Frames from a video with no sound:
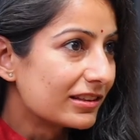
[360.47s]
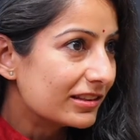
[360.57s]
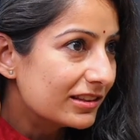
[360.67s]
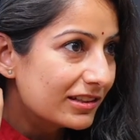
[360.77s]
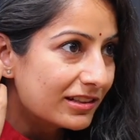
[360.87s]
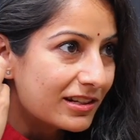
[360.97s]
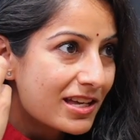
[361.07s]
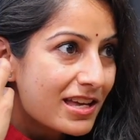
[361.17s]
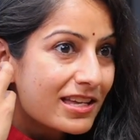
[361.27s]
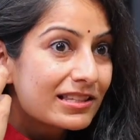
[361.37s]
the
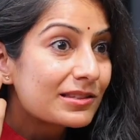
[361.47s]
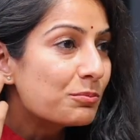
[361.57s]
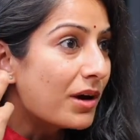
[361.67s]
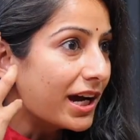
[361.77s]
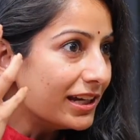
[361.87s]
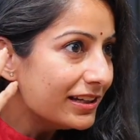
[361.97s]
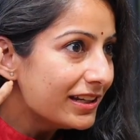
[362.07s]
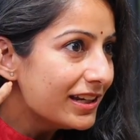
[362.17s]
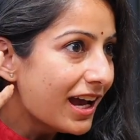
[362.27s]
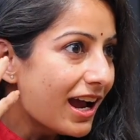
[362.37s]
smile
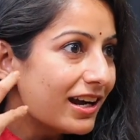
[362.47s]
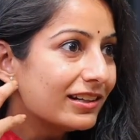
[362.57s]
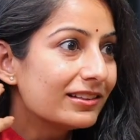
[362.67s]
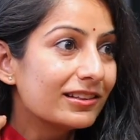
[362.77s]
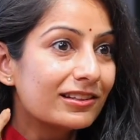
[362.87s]
he had,